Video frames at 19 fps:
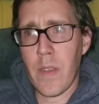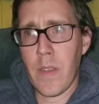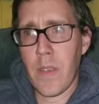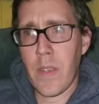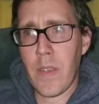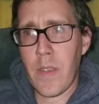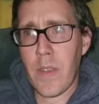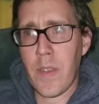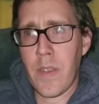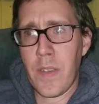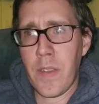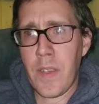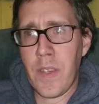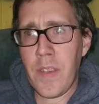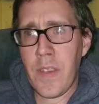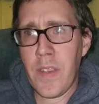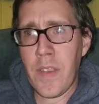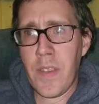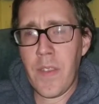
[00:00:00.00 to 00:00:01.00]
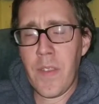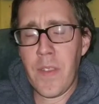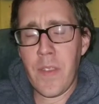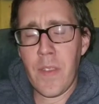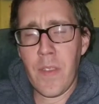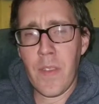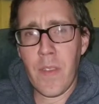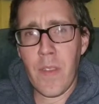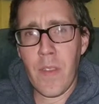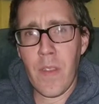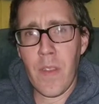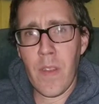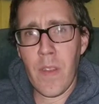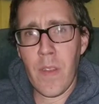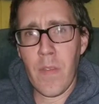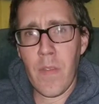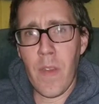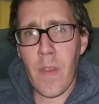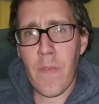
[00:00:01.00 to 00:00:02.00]
she's just
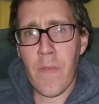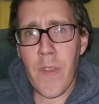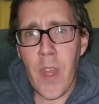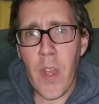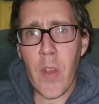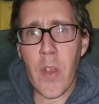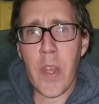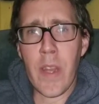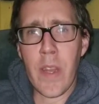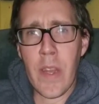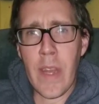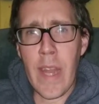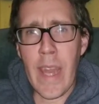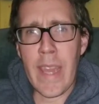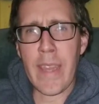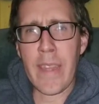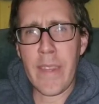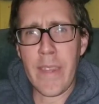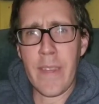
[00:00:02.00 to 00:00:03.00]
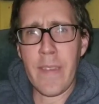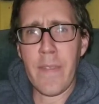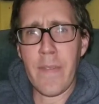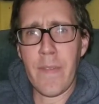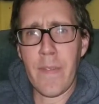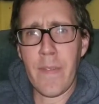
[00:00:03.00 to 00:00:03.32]
a very negative